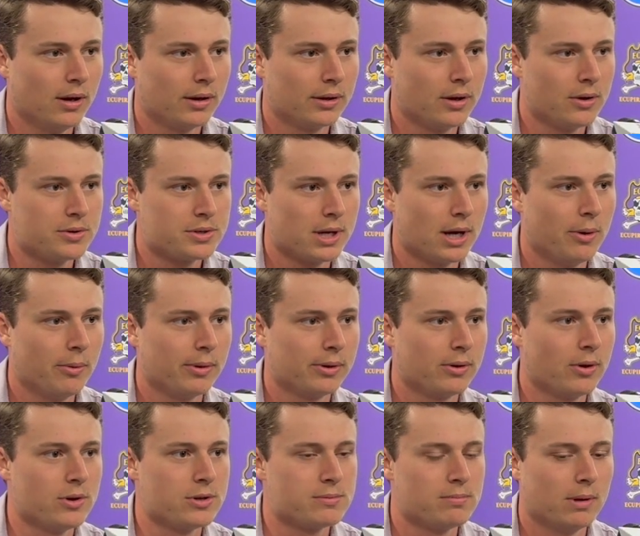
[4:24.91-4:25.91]
Coach Godwin and
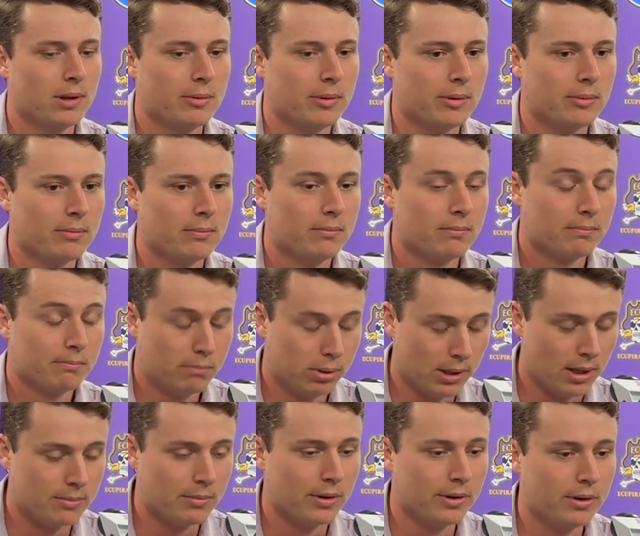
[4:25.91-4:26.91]
Coach
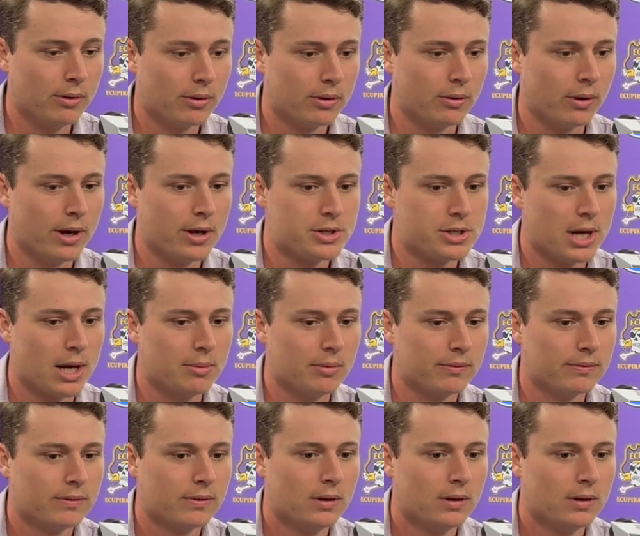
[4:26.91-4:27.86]
Palumbo do a great job of